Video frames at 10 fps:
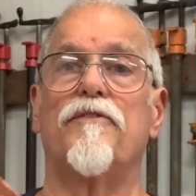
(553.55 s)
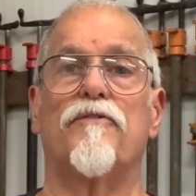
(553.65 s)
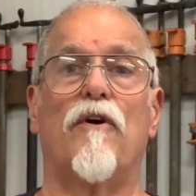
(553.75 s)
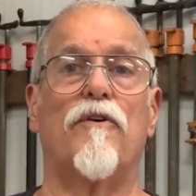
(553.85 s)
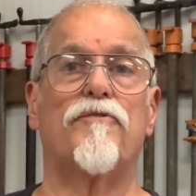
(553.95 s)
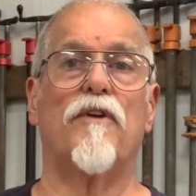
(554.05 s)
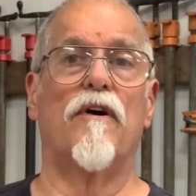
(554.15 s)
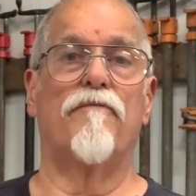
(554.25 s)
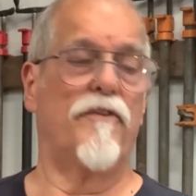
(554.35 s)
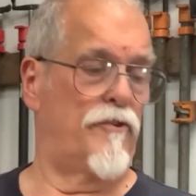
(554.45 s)
is all
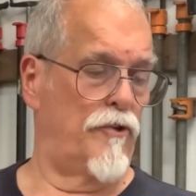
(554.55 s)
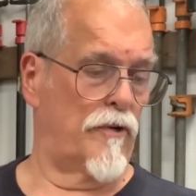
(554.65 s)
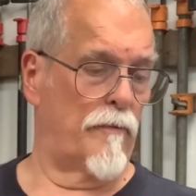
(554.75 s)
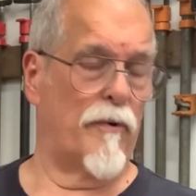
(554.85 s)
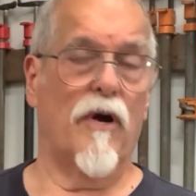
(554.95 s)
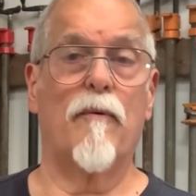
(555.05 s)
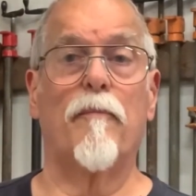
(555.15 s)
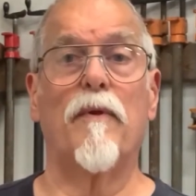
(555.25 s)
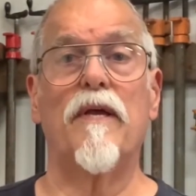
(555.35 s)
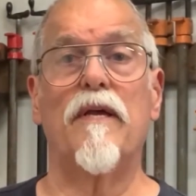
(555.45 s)
stuff that you could
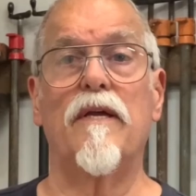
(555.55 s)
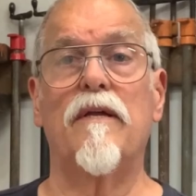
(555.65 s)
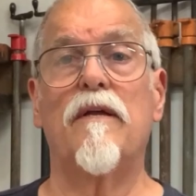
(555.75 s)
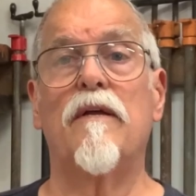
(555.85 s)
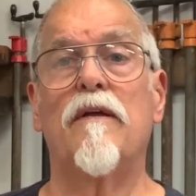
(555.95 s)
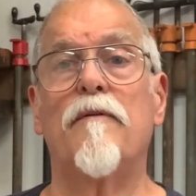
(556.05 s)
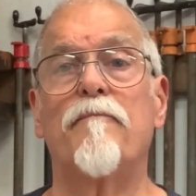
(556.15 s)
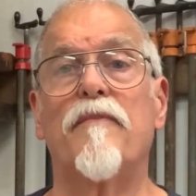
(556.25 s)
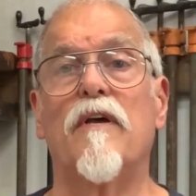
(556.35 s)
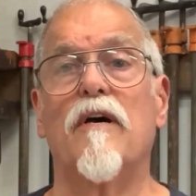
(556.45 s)
probably
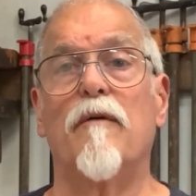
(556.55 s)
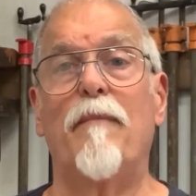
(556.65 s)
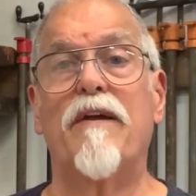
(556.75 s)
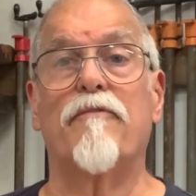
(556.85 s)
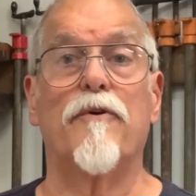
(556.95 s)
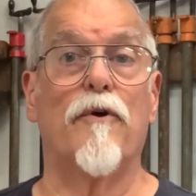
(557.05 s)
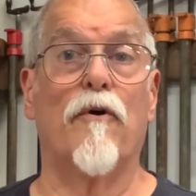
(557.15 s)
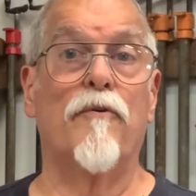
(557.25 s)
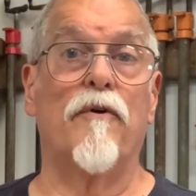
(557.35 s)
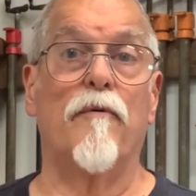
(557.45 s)
make for your
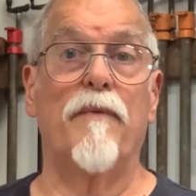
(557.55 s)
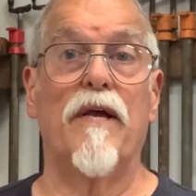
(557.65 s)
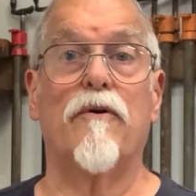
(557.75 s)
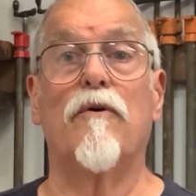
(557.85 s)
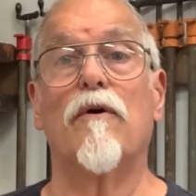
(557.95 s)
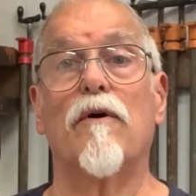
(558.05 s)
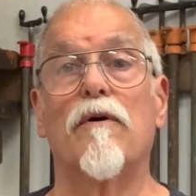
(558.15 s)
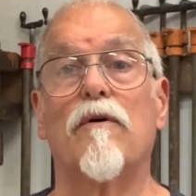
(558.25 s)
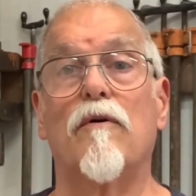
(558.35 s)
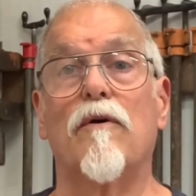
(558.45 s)
own home
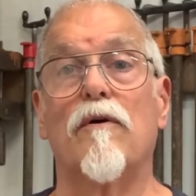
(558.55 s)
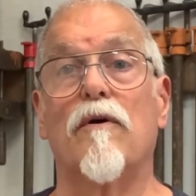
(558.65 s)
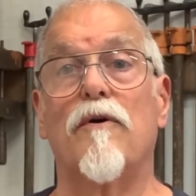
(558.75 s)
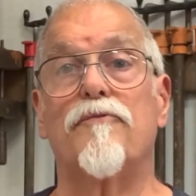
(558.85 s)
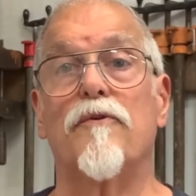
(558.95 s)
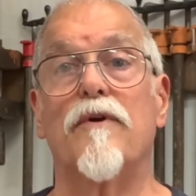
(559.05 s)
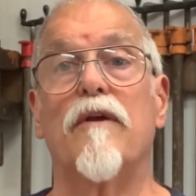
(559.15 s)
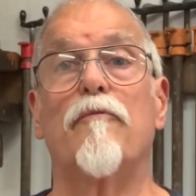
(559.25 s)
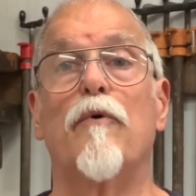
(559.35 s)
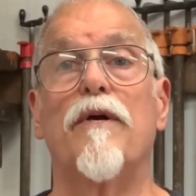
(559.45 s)
decor, or also
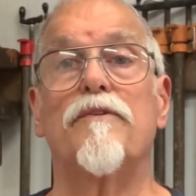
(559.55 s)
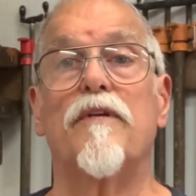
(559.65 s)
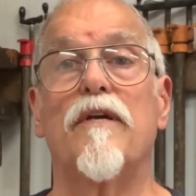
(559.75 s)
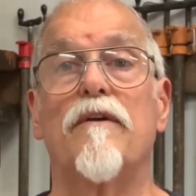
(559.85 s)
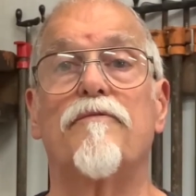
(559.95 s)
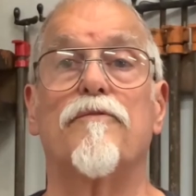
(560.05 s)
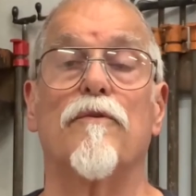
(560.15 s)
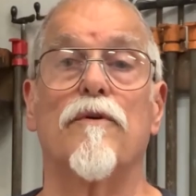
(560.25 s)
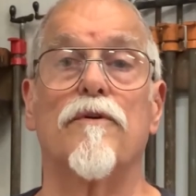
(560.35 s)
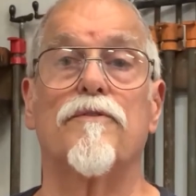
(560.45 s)
give away as gifts,
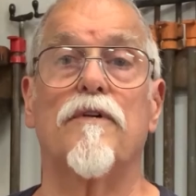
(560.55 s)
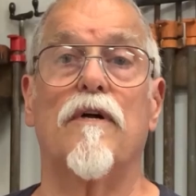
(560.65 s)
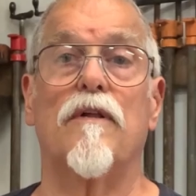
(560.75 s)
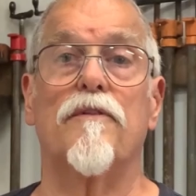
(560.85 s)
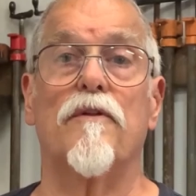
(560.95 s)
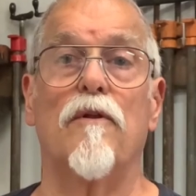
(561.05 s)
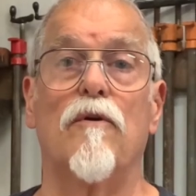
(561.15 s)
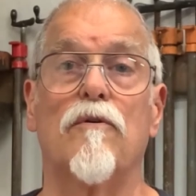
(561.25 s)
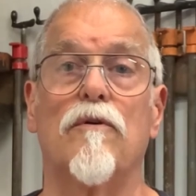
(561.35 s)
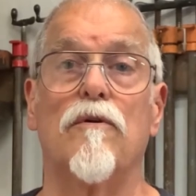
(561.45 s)
or sell at the
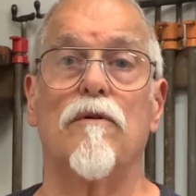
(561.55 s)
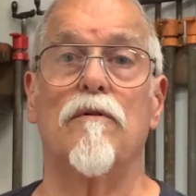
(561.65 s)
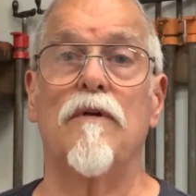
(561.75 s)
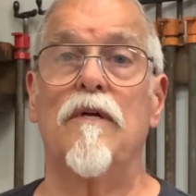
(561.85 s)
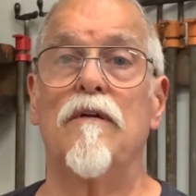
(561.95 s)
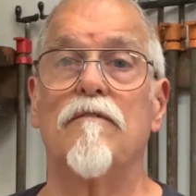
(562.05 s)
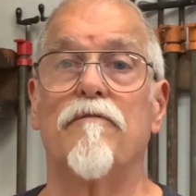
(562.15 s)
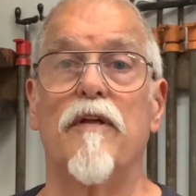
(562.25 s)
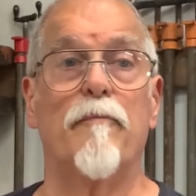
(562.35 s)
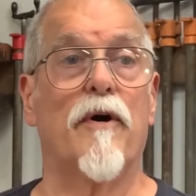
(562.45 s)
local
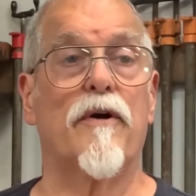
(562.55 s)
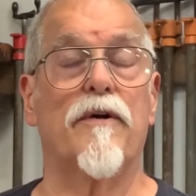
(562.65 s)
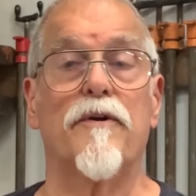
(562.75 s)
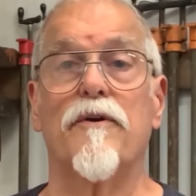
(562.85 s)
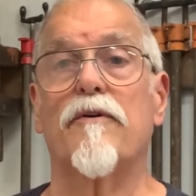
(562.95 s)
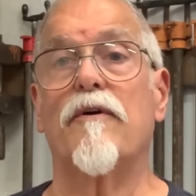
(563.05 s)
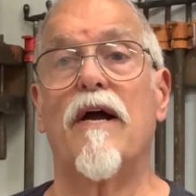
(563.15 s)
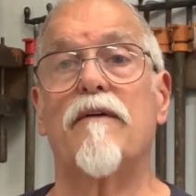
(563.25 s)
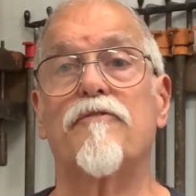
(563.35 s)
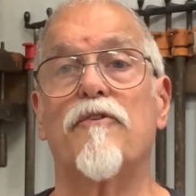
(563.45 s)
flea market or
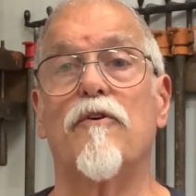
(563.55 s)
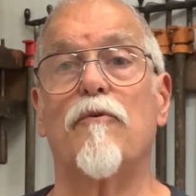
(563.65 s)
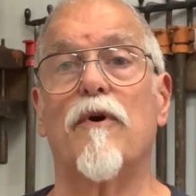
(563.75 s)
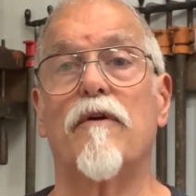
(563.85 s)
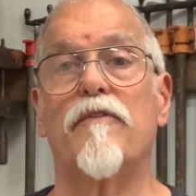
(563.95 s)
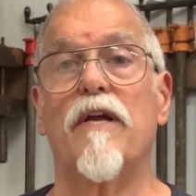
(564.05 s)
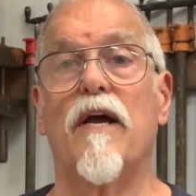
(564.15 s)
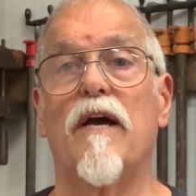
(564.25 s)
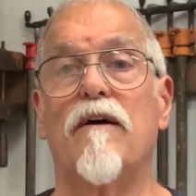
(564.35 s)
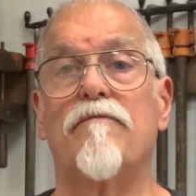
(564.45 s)
craft show, whatever you
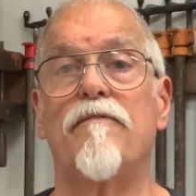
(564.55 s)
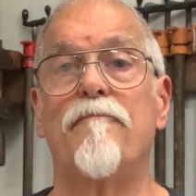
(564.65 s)
have.